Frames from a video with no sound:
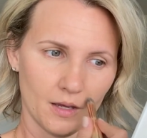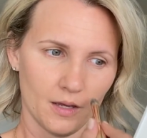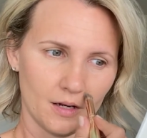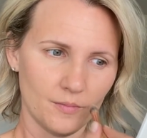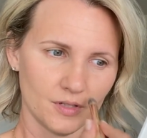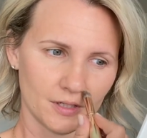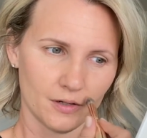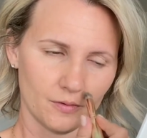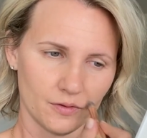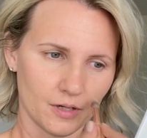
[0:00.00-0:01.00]
Now I'm just going to
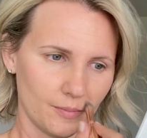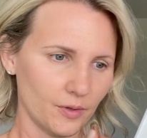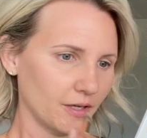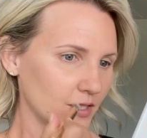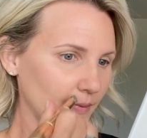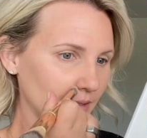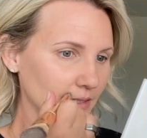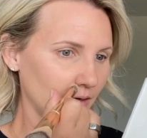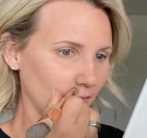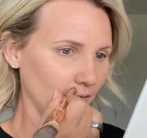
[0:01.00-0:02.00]
go into a couple key spots.
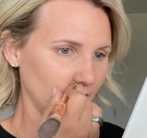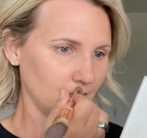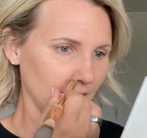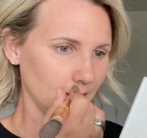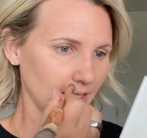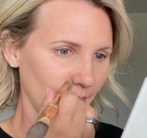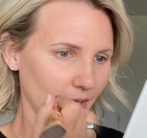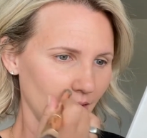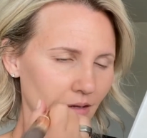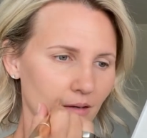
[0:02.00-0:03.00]
Now, if you've seen
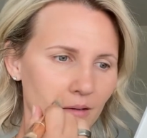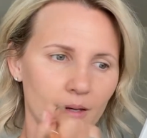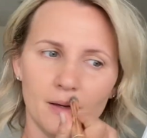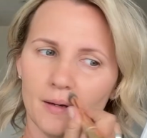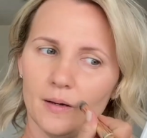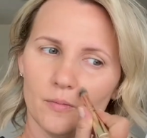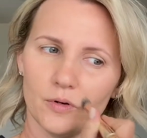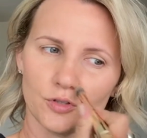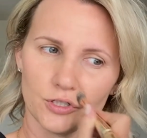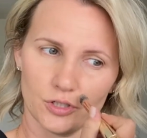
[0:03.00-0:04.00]
Demi,
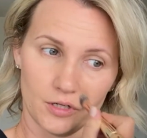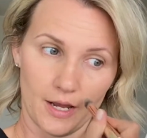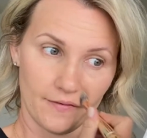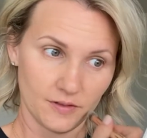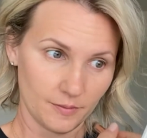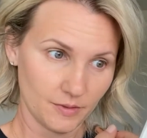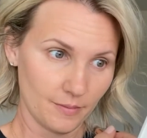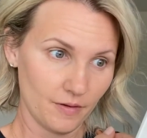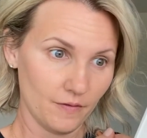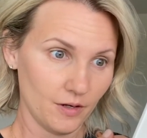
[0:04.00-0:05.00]
which I should have some
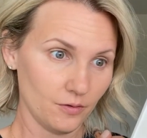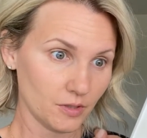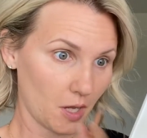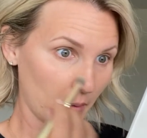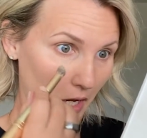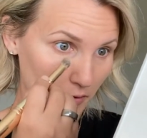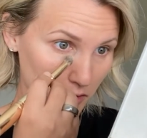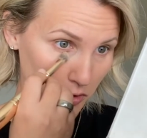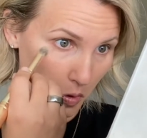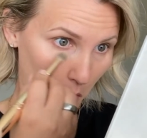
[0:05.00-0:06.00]
Demi videos coming out
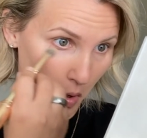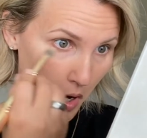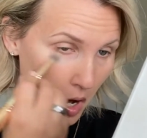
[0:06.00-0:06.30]
soon,